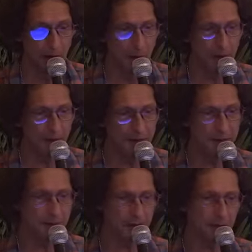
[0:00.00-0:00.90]
Um, I
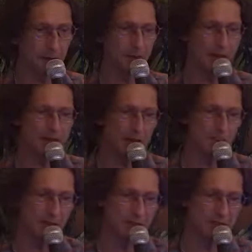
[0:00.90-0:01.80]
think because there's um,
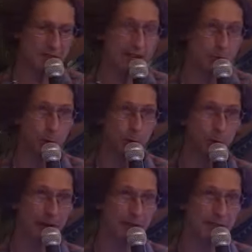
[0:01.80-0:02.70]
evidence
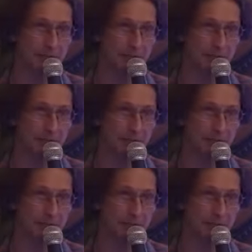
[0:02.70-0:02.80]
Liverpool had